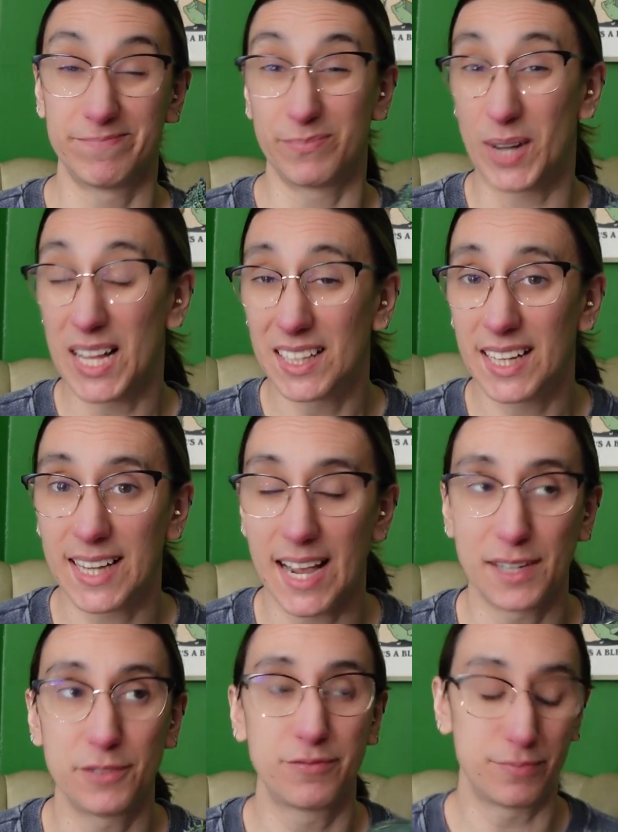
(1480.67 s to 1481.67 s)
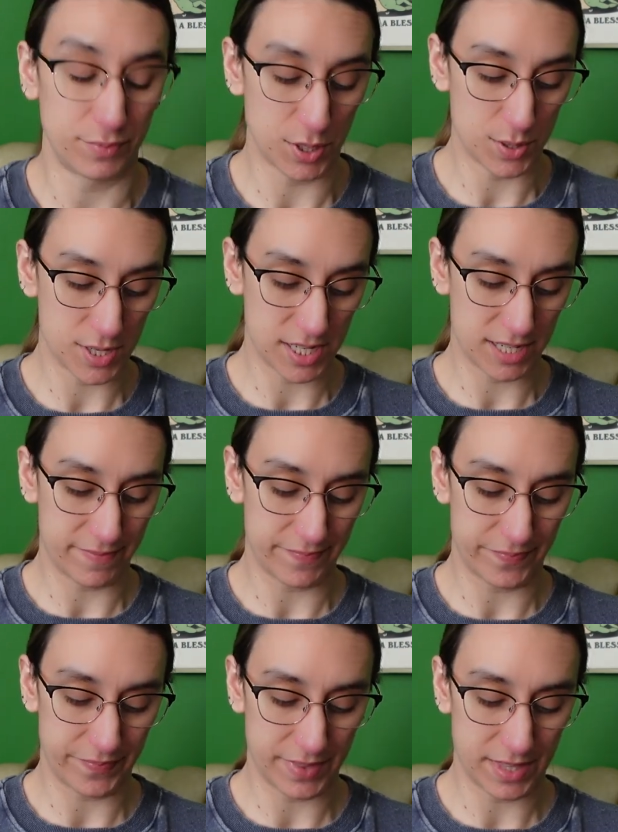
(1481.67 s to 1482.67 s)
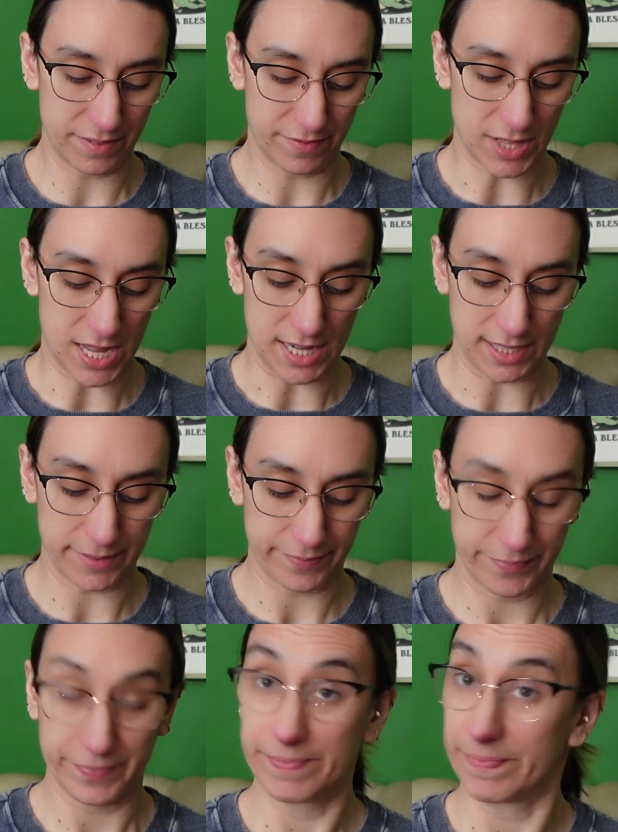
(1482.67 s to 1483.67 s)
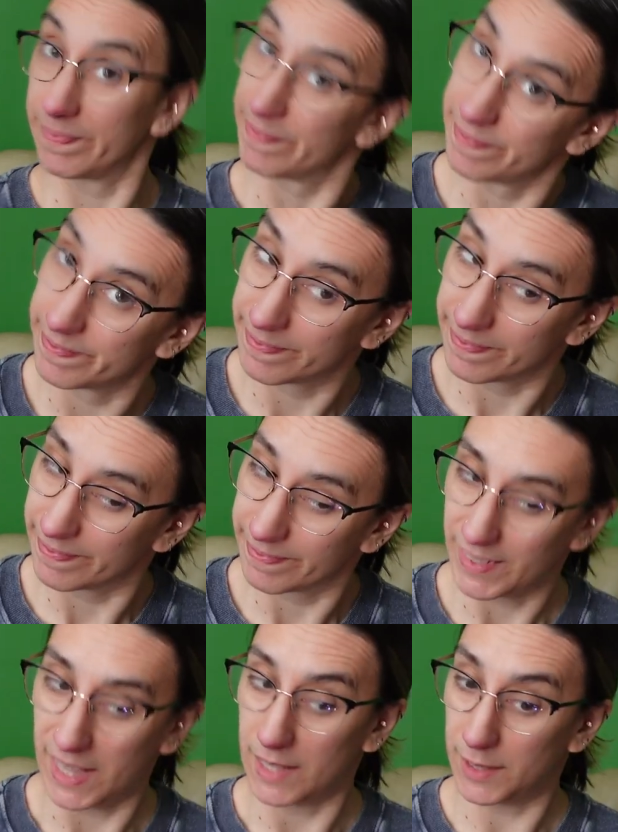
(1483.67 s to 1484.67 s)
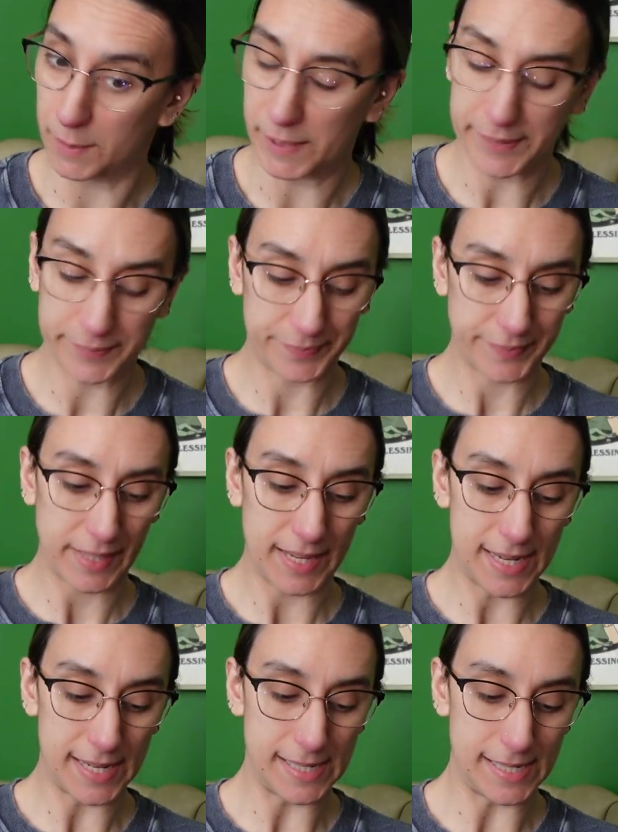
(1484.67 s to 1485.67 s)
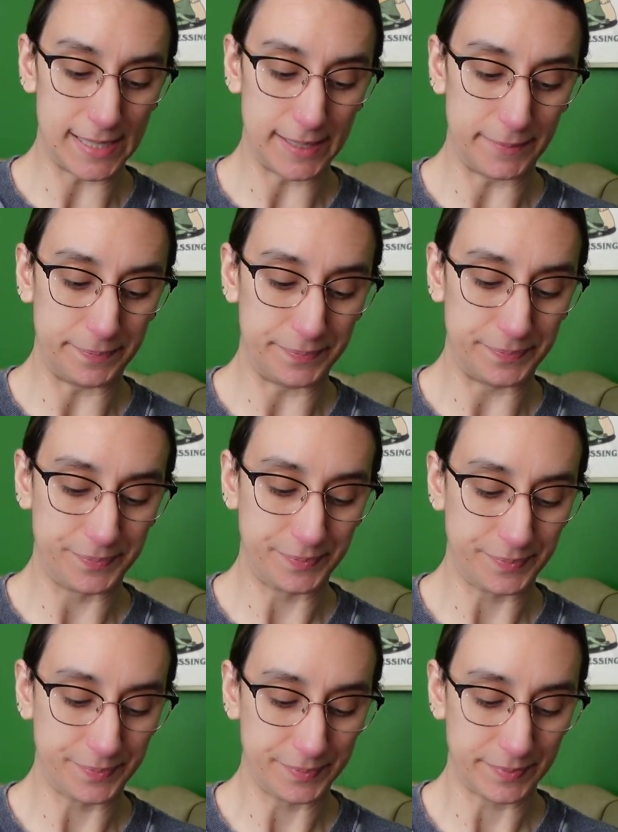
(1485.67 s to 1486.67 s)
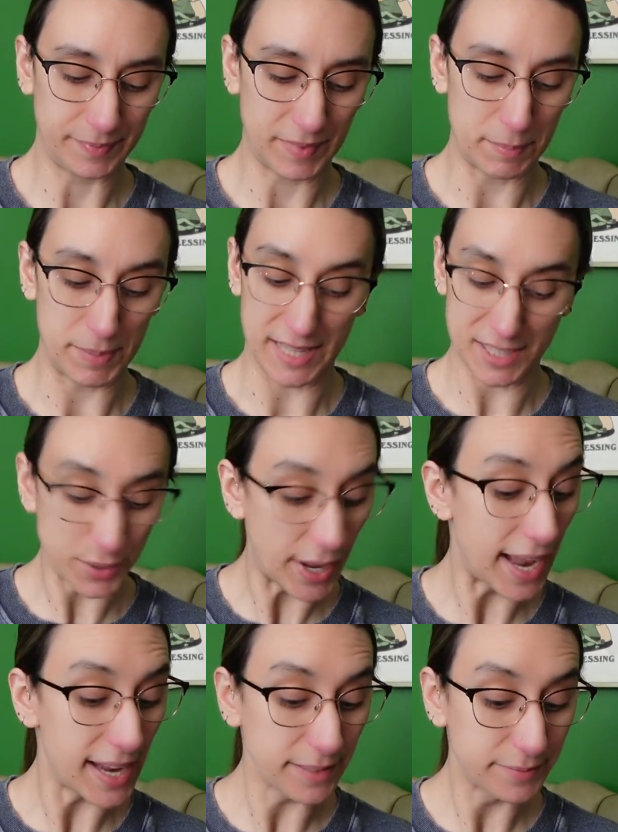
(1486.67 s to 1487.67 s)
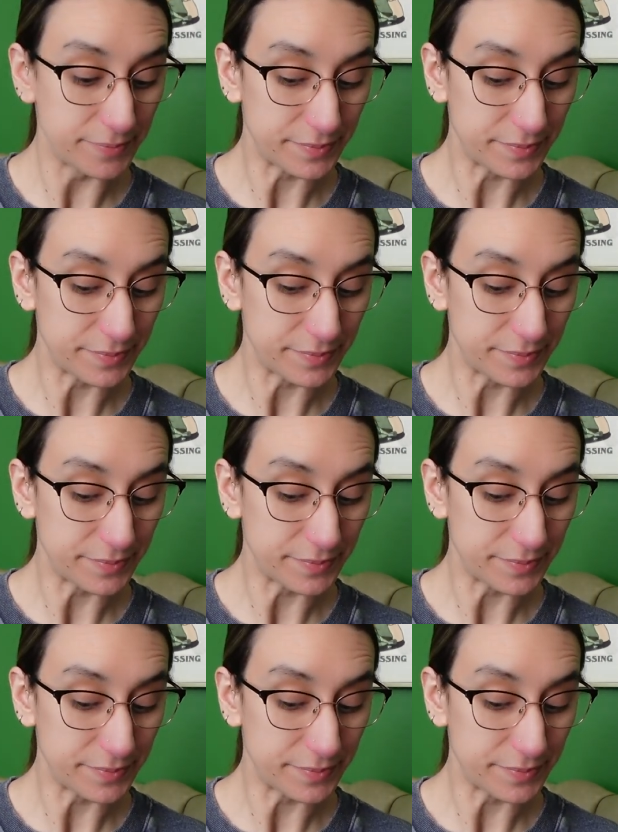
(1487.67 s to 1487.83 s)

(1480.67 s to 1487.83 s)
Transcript: well, I kind of ruined the vlog a little bit, but that's okay.